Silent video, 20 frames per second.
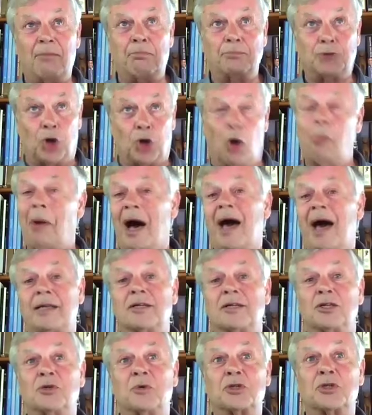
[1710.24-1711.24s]
Joe
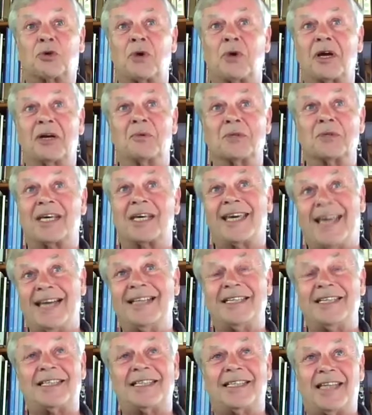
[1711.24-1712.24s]
Biden, to his credit, was
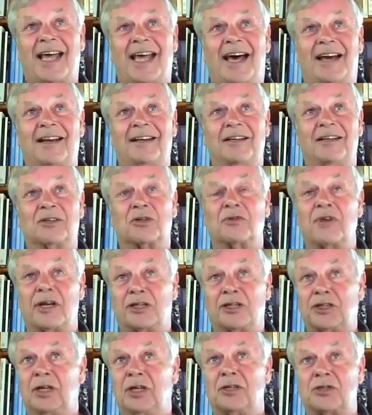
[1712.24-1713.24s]
against that
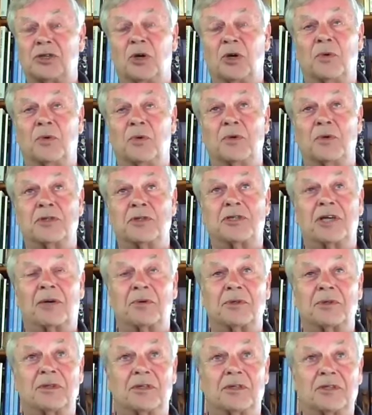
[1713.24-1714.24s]
intervention, and so was
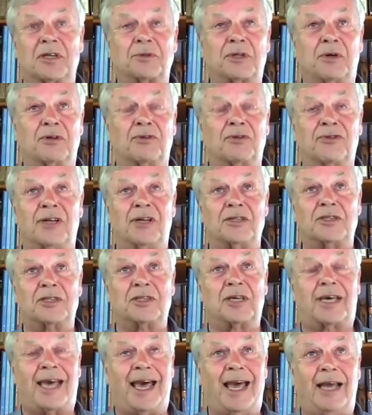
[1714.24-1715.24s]
the Secretary of
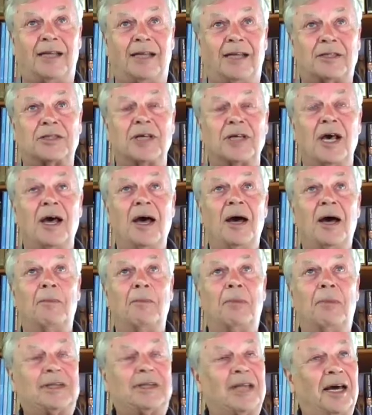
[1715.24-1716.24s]
Defense, Gates.
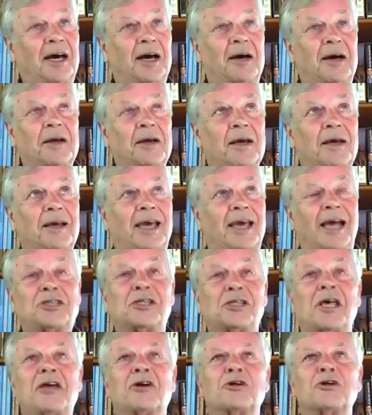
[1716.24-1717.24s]
But
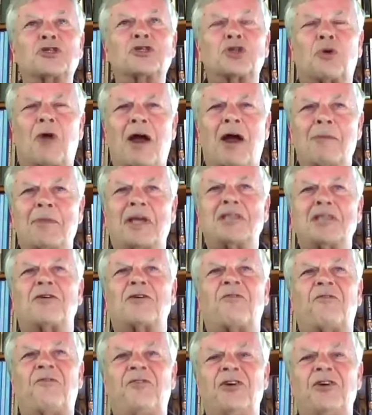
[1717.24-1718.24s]
Gates later described it as a
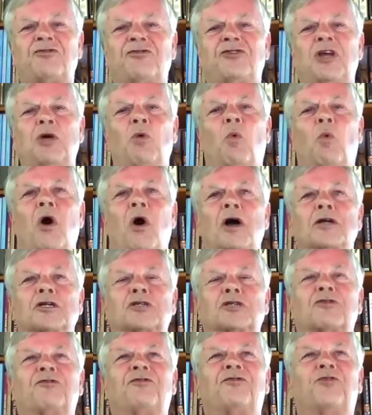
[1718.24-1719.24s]

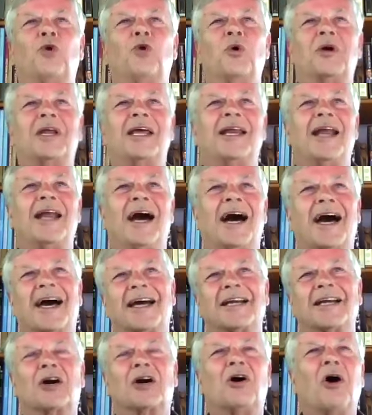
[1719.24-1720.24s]

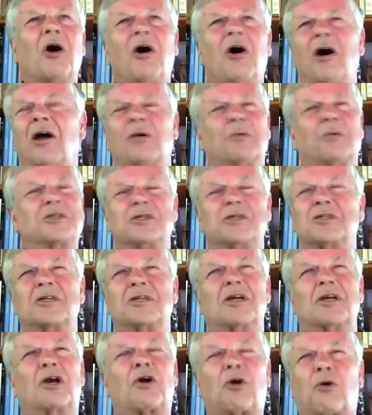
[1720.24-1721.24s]
51-49 call, which is
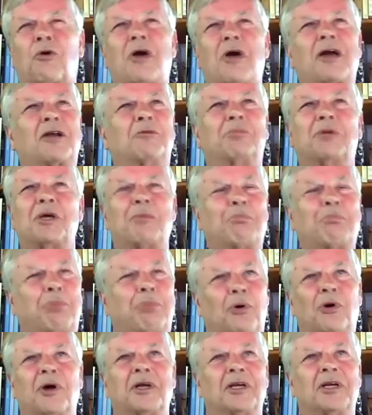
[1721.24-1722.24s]
incredibly
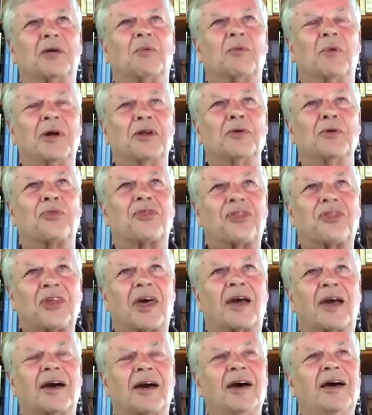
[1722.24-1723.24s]
poignant when you
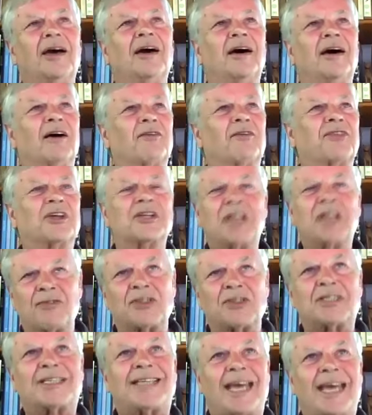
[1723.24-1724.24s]
think of the
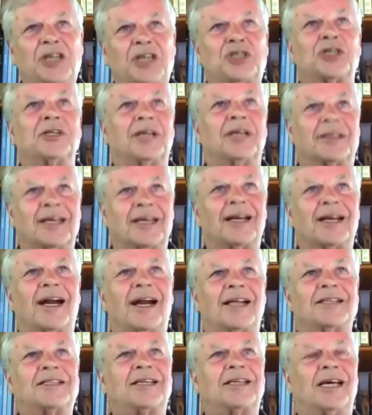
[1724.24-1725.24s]
devastation that the
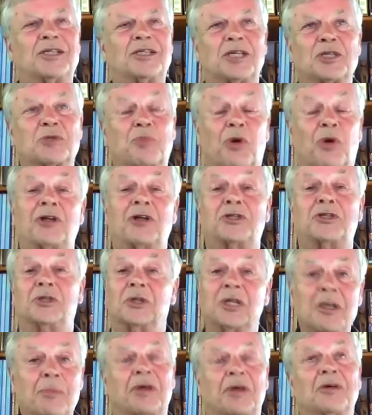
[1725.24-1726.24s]
United States has brought to
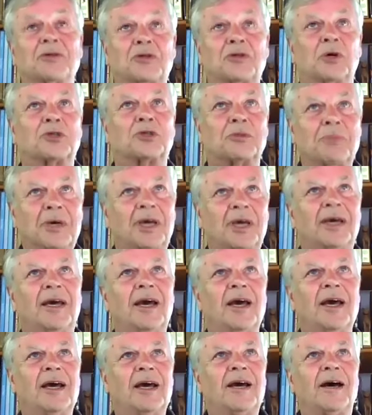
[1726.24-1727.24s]
Libya. So to me,
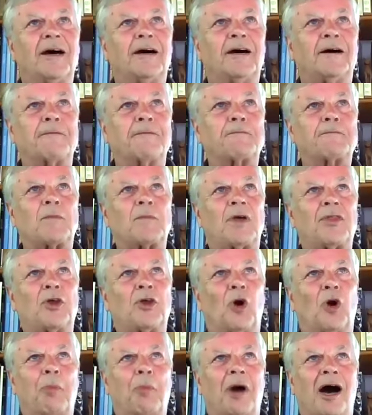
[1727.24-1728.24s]
the
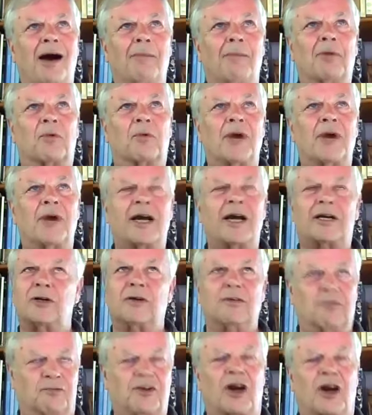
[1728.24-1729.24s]
Obama record,
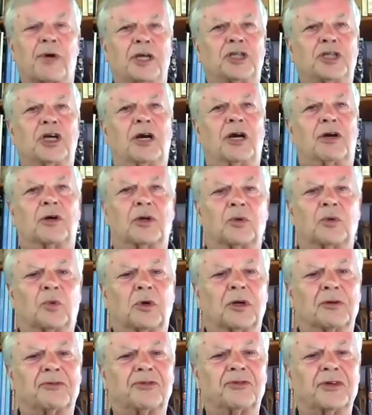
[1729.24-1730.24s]
very checkered in
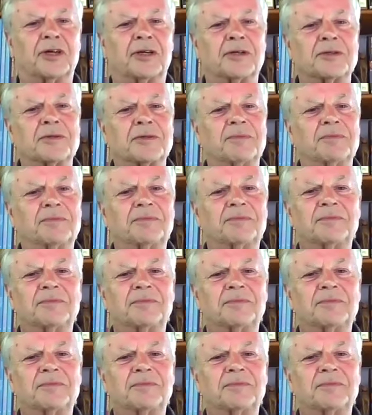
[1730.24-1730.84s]
world affairs.